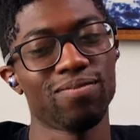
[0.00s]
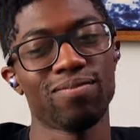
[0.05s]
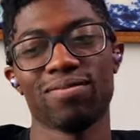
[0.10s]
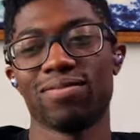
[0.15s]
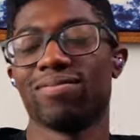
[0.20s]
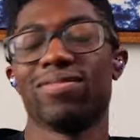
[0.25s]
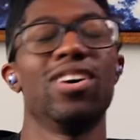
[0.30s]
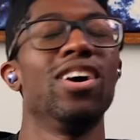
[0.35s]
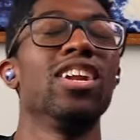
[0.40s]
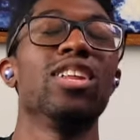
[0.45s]

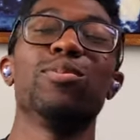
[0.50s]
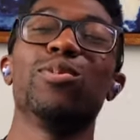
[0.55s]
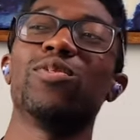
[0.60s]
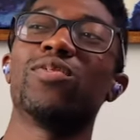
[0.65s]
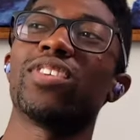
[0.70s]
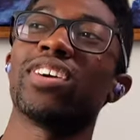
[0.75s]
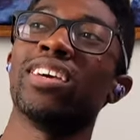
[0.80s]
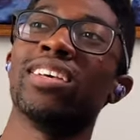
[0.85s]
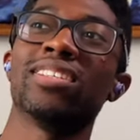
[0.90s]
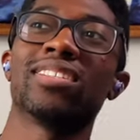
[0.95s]
Honeymoon
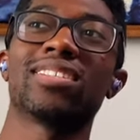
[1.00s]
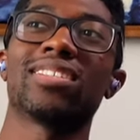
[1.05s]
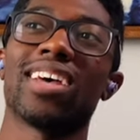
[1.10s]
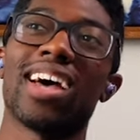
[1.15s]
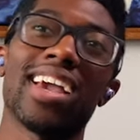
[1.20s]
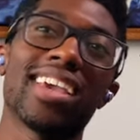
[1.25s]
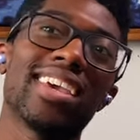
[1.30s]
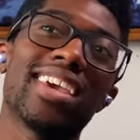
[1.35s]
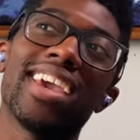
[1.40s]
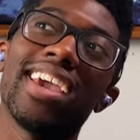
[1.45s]
phase, I
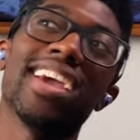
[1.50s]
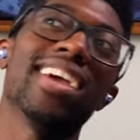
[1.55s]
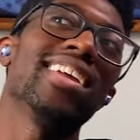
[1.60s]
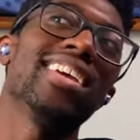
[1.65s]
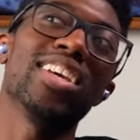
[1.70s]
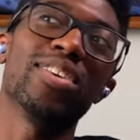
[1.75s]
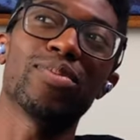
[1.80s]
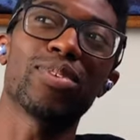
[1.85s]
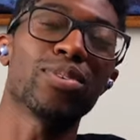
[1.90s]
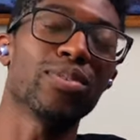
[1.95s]
can't
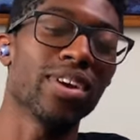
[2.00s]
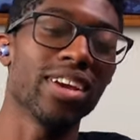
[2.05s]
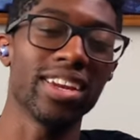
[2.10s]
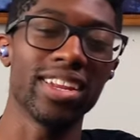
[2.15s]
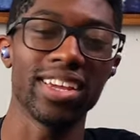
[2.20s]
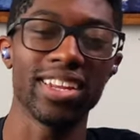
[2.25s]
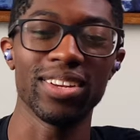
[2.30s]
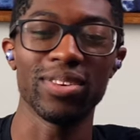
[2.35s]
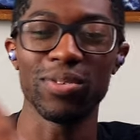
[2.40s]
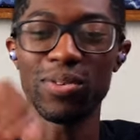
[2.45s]
give a
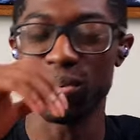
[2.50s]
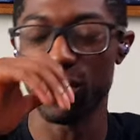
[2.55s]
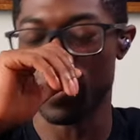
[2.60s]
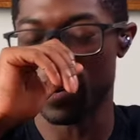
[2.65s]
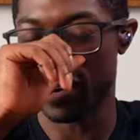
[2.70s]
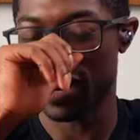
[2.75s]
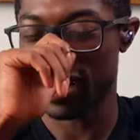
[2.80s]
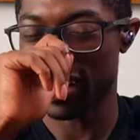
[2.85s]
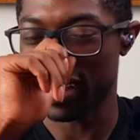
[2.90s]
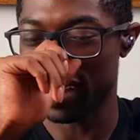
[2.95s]
rating
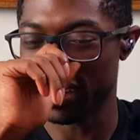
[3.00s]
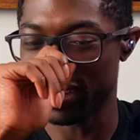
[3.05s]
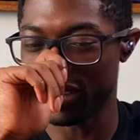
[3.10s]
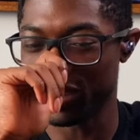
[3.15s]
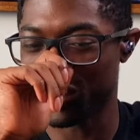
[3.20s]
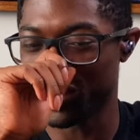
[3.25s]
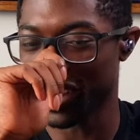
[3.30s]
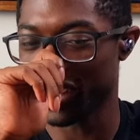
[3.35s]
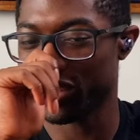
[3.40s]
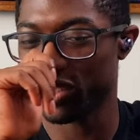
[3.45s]
or a
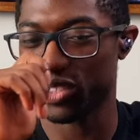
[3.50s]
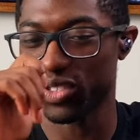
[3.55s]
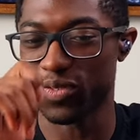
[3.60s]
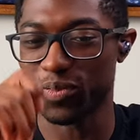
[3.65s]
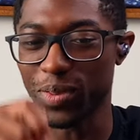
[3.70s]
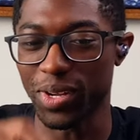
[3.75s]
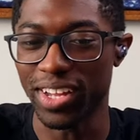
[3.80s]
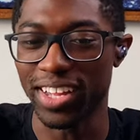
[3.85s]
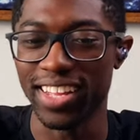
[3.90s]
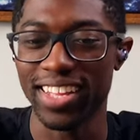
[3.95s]
suggestion,
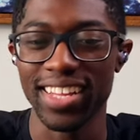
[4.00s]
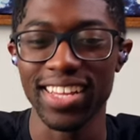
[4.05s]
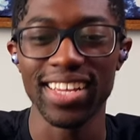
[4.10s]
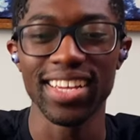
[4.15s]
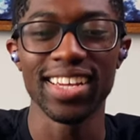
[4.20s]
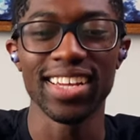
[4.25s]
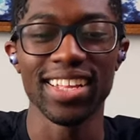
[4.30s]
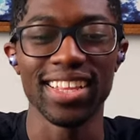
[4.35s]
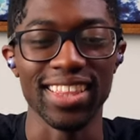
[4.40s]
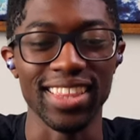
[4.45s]
but
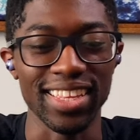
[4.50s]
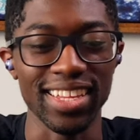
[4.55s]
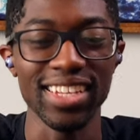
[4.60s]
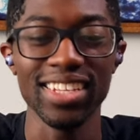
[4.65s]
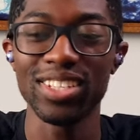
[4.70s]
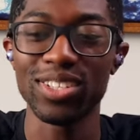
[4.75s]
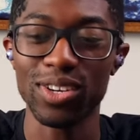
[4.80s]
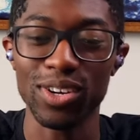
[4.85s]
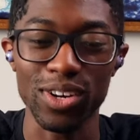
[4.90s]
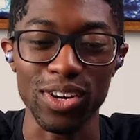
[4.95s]

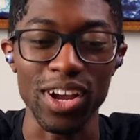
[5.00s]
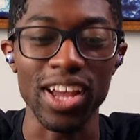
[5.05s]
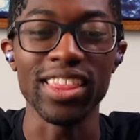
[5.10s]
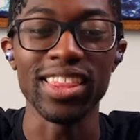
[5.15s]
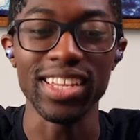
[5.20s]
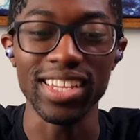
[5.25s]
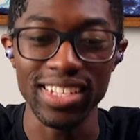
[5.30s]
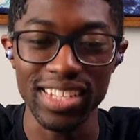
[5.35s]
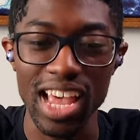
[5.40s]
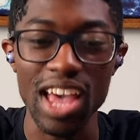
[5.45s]
these
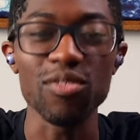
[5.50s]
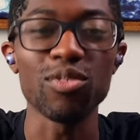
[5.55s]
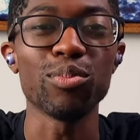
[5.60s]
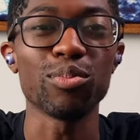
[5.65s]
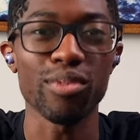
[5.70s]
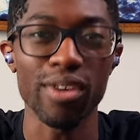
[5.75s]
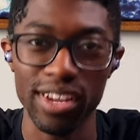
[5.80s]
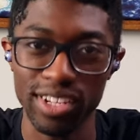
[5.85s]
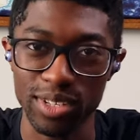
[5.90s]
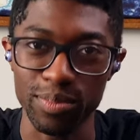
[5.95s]
have
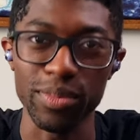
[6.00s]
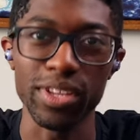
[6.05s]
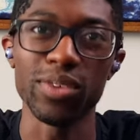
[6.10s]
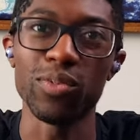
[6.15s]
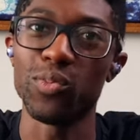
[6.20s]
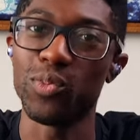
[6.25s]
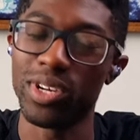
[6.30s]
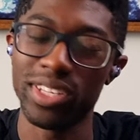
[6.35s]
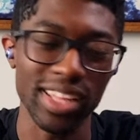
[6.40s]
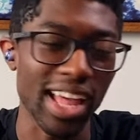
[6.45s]
impressed me
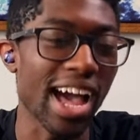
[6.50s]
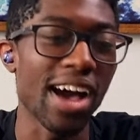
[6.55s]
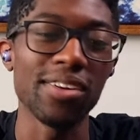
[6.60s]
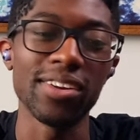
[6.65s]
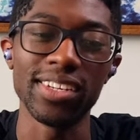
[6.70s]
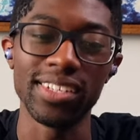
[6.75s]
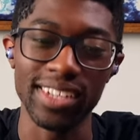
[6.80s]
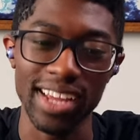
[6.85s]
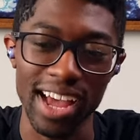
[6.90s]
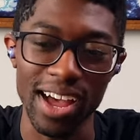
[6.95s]
without a
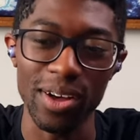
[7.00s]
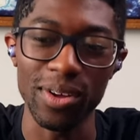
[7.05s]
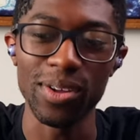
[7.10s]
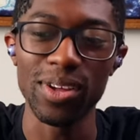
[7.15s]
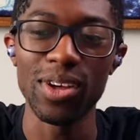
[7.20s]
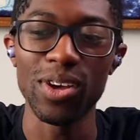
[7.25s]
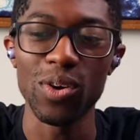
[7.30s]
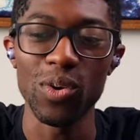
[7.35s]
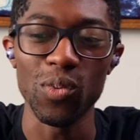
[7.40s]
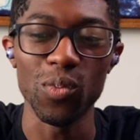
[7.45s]
doubt,
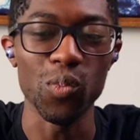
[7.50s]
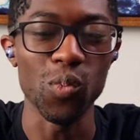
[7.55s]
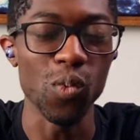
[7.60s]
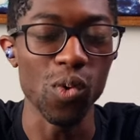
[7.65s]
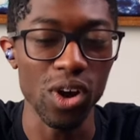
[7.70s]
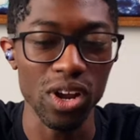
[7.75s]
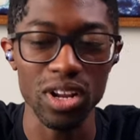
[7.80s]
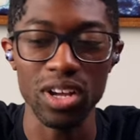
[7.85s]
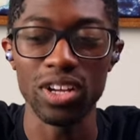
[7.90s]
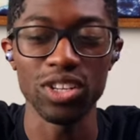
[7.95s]

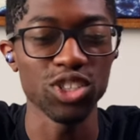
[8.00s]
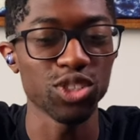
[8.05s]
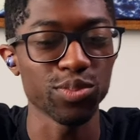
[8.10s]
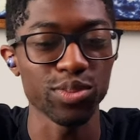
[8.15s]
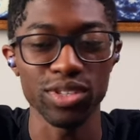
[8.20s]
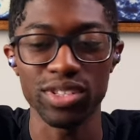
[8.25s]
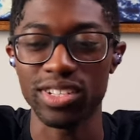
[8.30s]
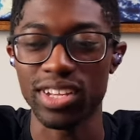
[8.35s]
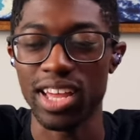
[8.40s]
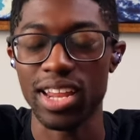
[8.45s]

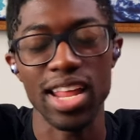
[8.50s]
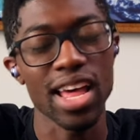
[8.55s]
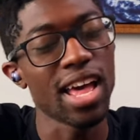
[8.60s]
100%.